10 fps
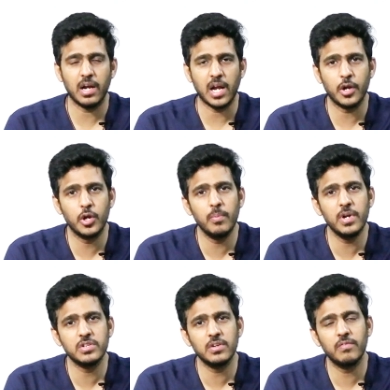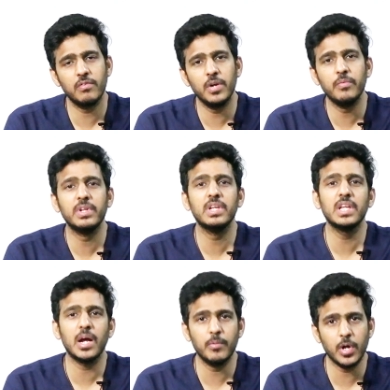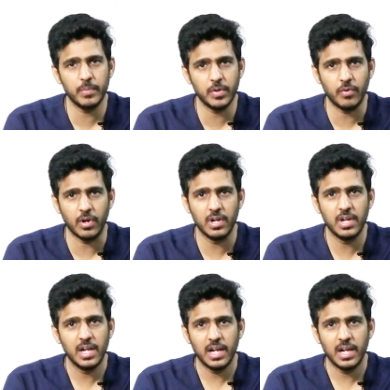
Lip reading: accumulation of fluid within the abdomen wall,